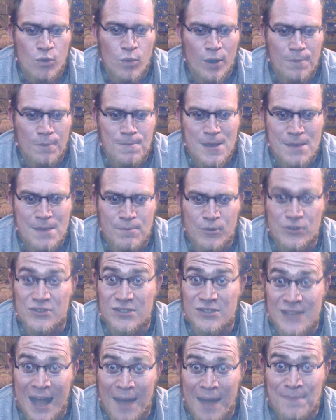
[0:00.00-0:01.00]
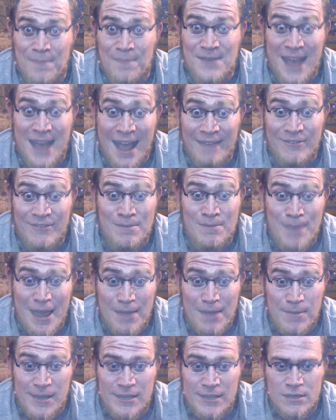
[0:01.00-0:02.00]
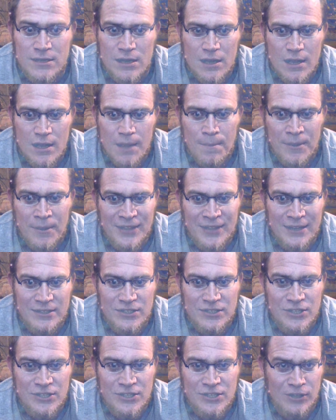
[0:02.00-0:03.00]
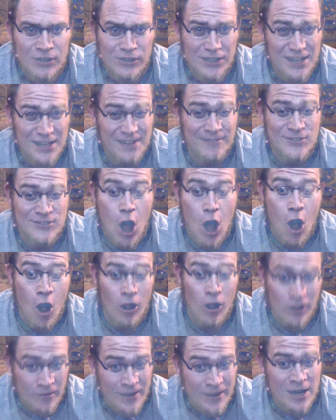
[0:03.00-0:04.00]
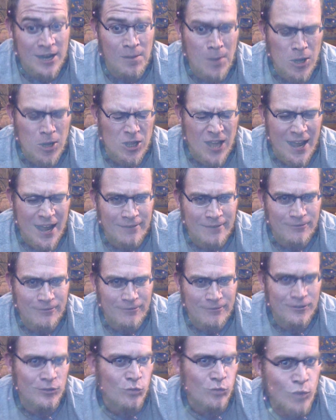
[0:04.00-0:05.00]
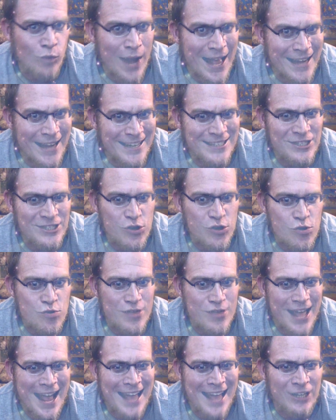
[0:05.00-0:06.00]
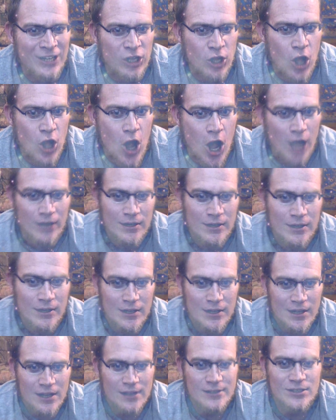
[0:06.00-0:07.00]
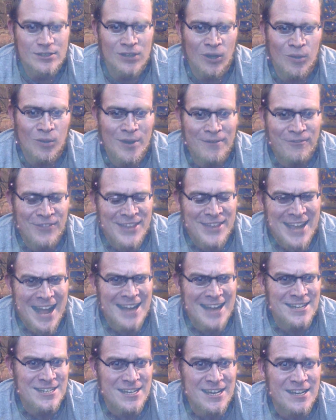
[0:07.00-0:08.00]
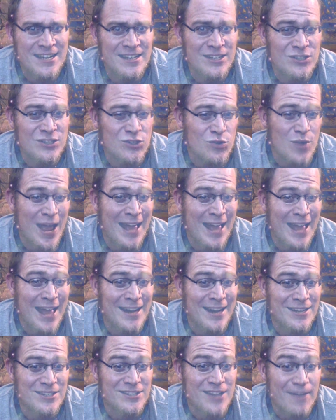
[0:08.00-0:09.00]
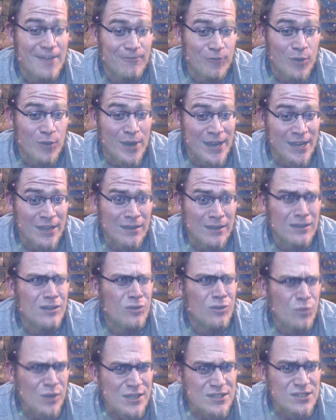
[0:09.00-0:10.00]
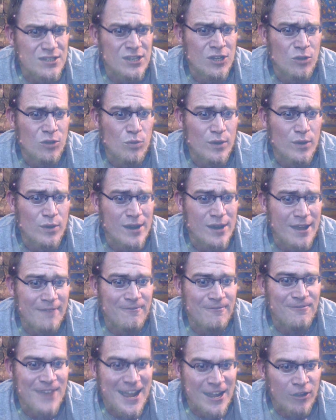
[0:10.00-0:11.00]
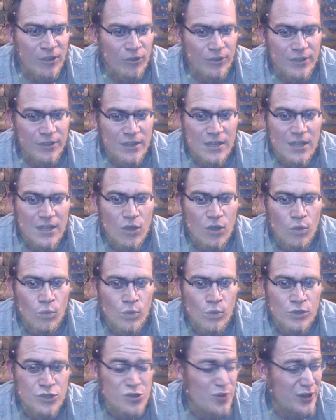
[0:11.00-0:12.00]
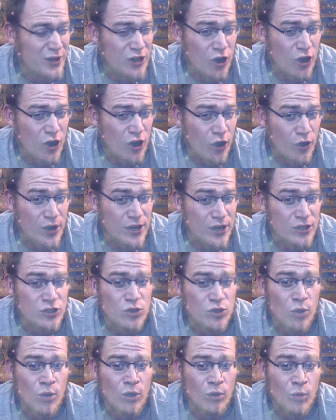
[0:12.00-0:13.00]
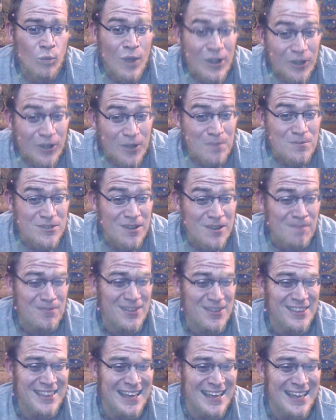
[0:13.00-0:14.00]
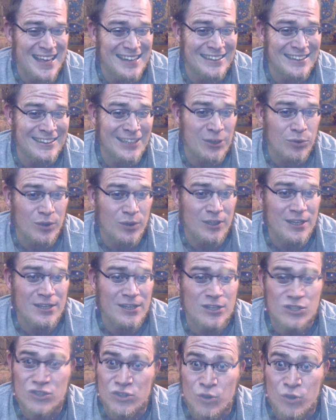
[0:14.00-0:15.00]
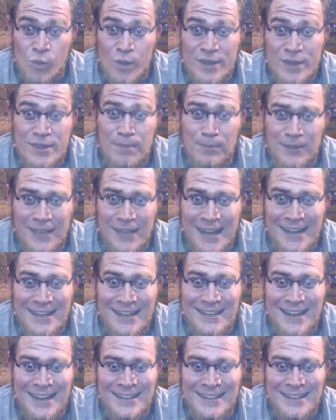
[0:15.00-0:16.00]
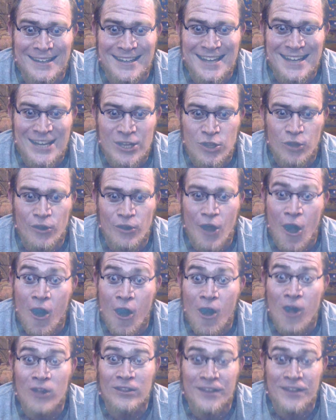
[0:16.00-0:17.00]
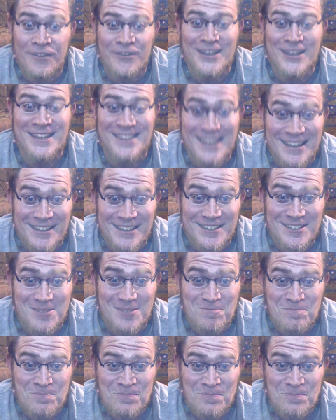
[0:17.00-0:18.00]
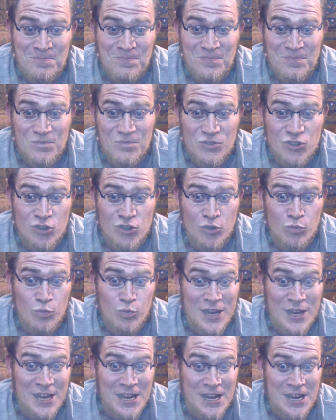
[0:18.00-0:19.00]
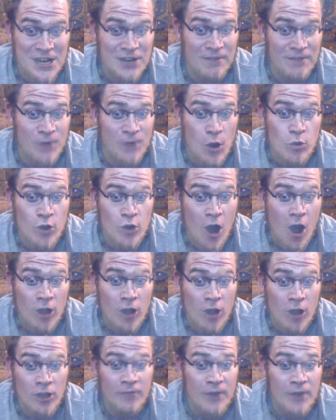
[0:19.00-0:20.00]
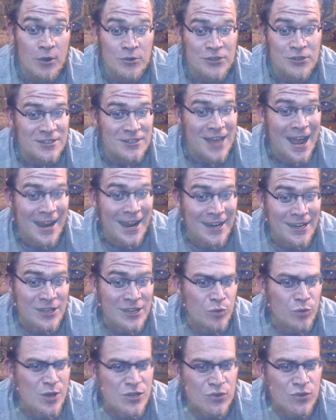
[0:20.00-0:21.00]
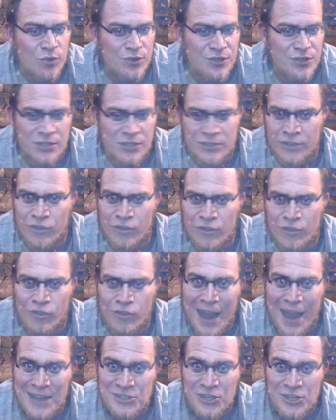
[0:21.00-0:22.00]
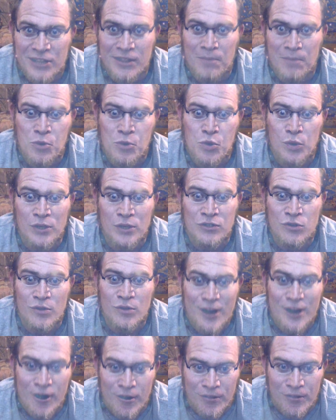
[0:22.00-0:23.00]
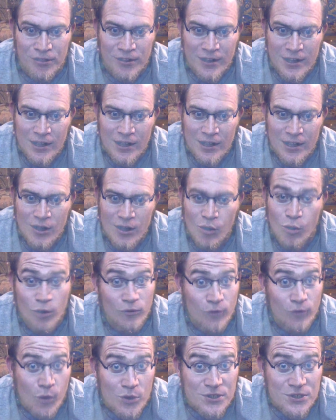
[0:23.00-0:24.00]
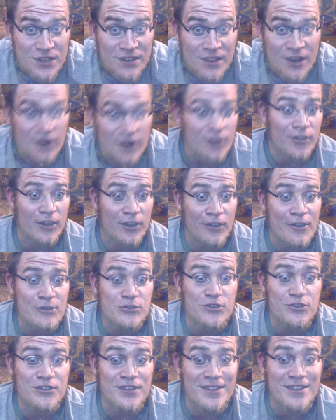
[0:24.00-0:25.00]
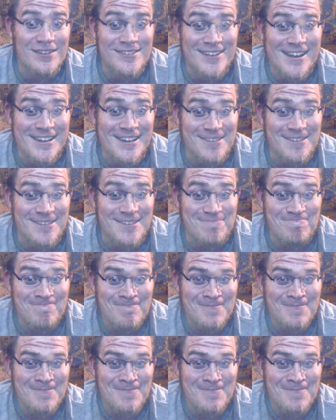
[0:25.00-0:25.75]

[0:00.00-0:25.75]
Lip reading: where people stopped having babies, but that still leaves all of animal life red in tooth and claw. So if the idea is to end suffering, we still would have failed. Would you encourage or welcome something that literally destroyed the planet and killed all living things? Should we devote all of our society's resources to crashing the moon into the Earth or forcing the Earth closer to the sun?